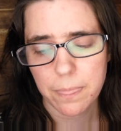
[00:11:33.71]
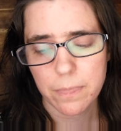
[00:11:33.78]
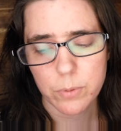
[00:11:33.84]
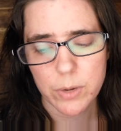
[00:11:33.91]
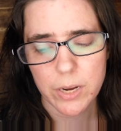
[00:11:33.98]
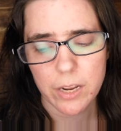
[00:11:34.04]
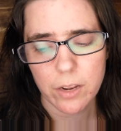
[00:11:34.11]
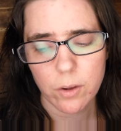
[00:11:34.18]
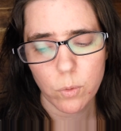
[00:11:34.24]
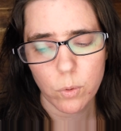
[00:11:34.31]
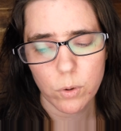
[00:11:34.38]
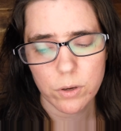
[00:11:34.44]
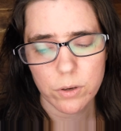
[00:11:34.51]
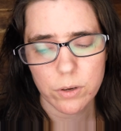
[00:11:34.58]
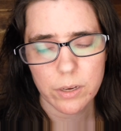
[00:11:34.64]

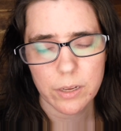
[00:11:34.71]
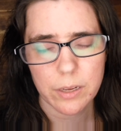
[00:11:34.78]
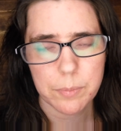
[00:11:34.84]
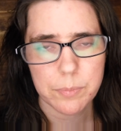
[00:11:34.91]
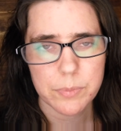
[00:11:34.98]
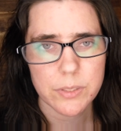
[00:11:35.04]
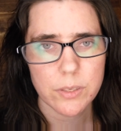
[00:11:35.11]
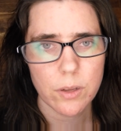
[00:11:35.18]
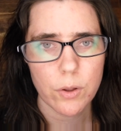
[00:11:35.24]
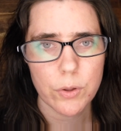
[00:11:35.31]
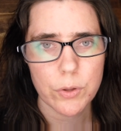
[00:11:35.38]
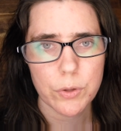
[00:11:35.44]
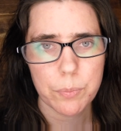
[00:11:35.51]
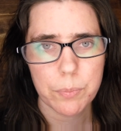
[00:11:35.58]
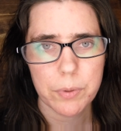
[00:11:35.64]
3/4 cups
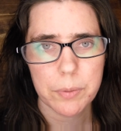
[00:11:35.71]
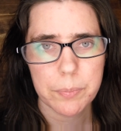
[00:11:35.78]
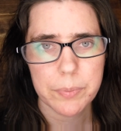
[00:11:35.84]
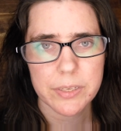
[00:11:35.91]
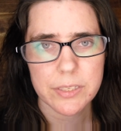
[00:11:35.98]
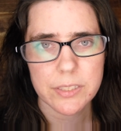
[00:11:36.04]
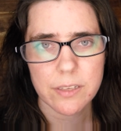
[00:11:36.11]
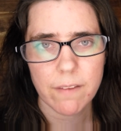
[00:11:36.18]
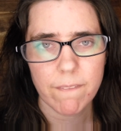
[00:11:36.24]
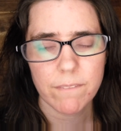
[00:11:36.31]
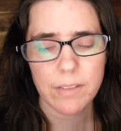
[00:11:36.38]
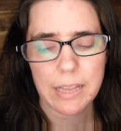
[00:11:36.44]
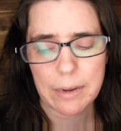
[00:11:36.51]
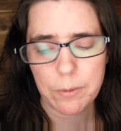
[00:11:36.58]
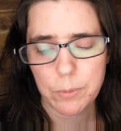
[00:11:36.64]
all-purpose
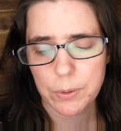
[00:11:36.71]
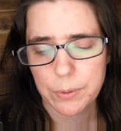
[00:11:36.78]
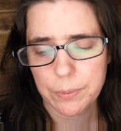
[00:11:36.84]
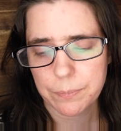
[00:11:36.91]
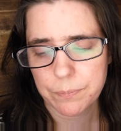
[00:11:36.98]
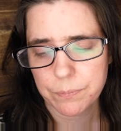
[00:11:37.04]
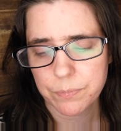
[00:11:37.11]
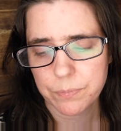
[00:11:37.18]
flour,